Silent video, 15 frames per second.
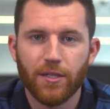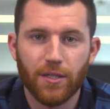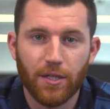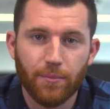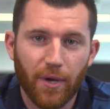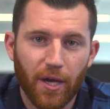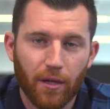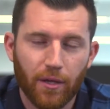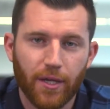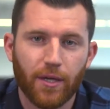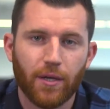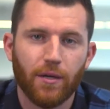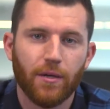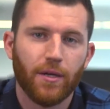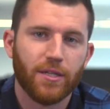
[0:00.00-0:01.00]

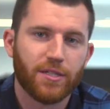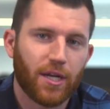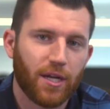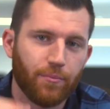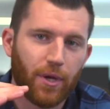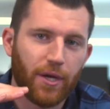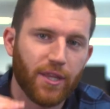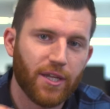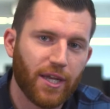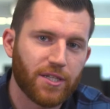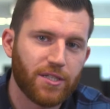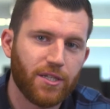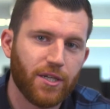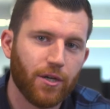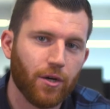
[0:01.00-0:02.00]
Emailing is kind of probably the
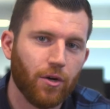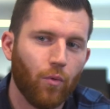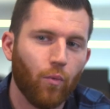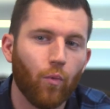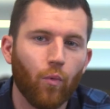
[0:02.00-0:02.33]
next tier.